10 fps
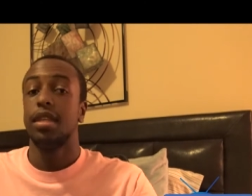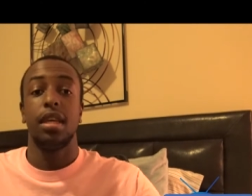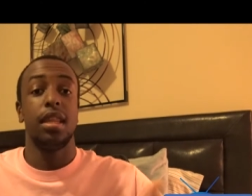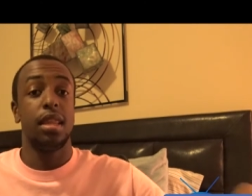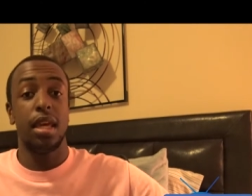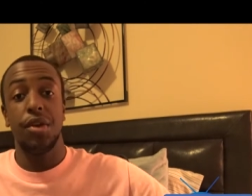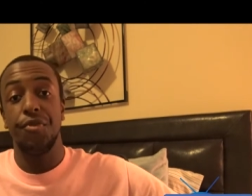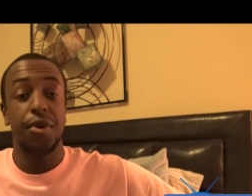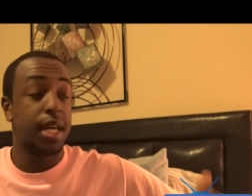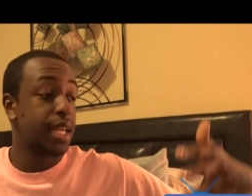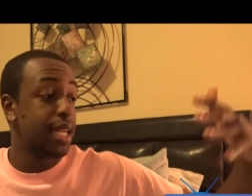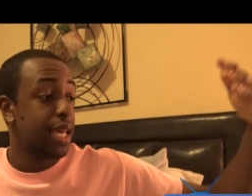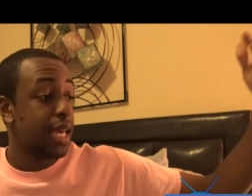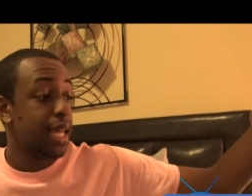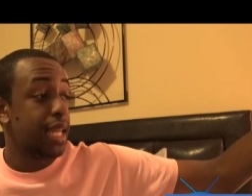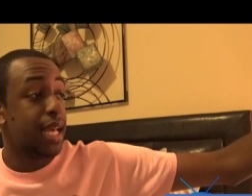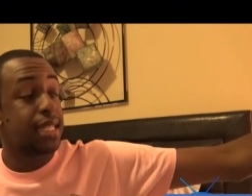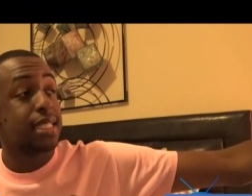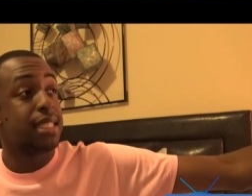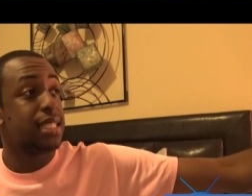and then win in the
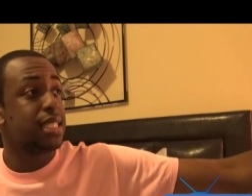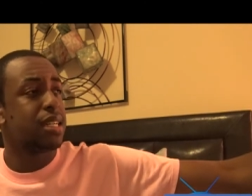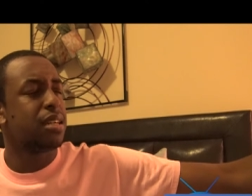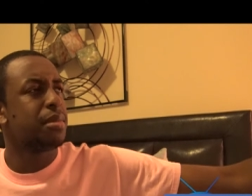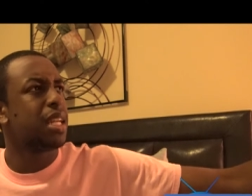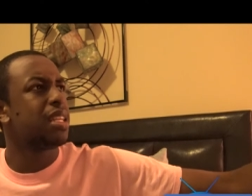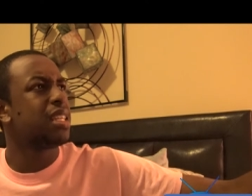SEC tournament.